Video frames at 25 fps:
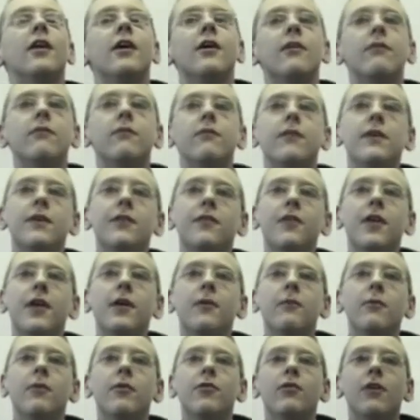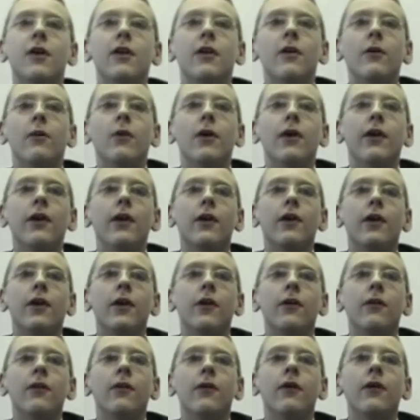you learn 15% of what you
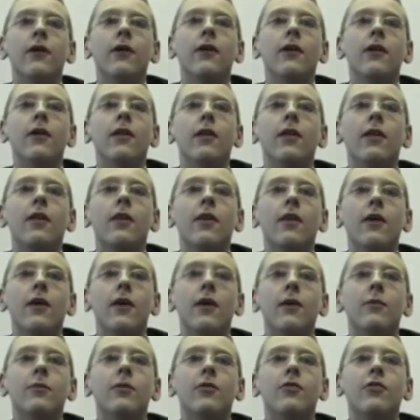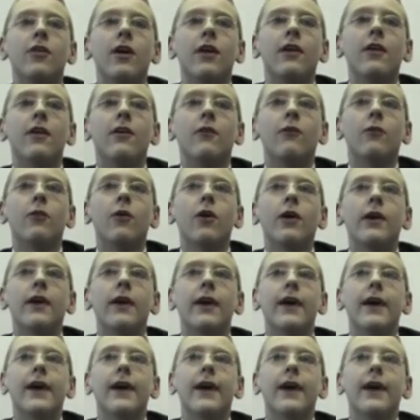do, 30% of what
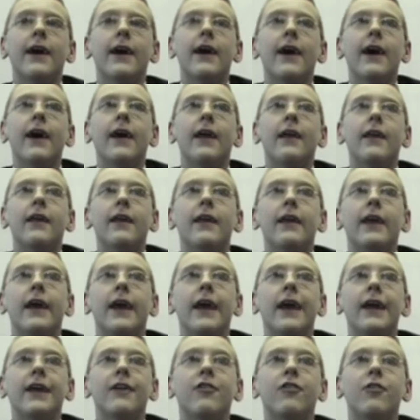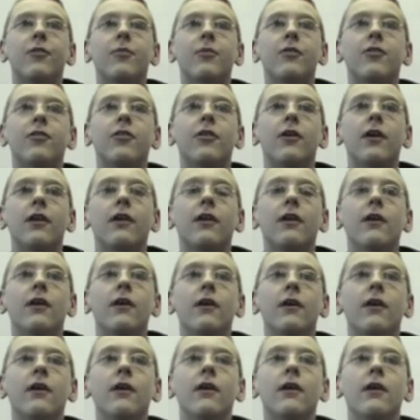you hear, and 80%
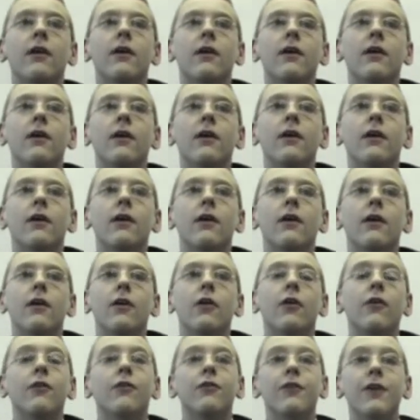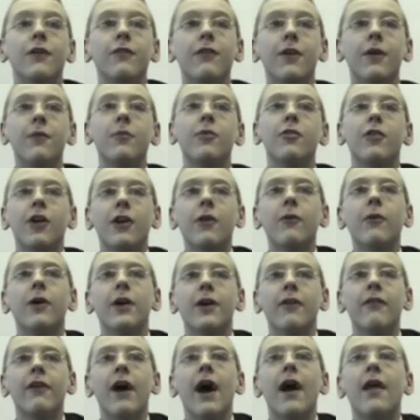it's 15% of
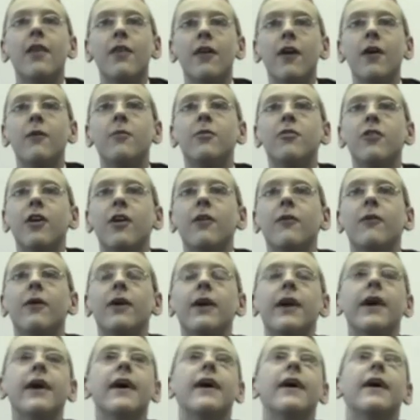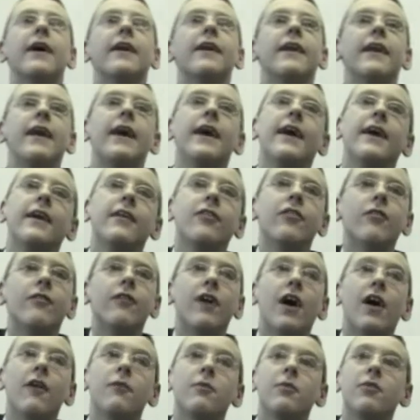what you write, 30% of what you hear, and
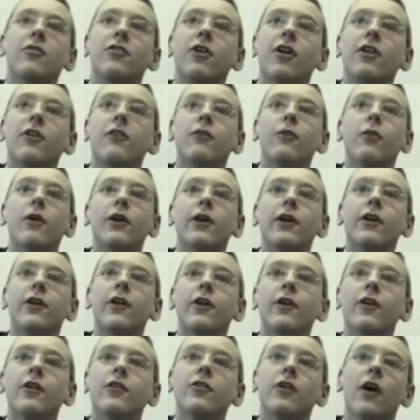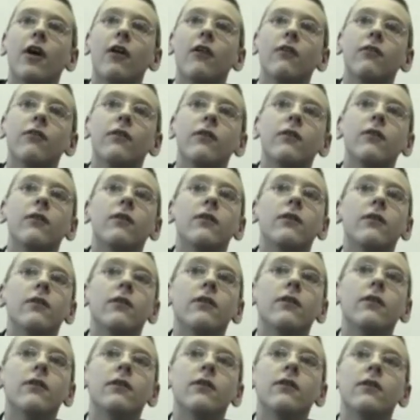85% of what you do yourself.
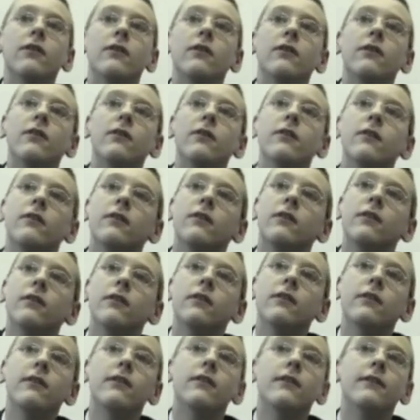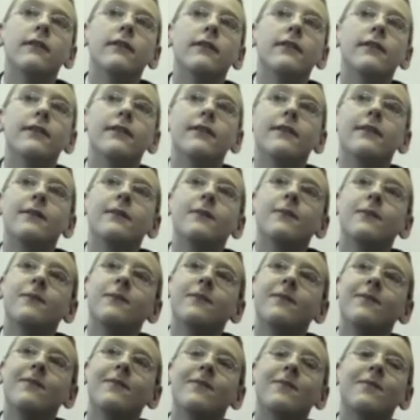It's brilliant, man. Well done.
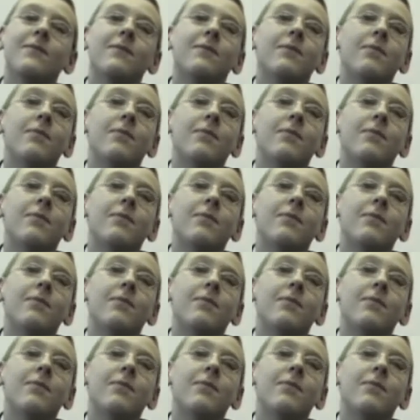That's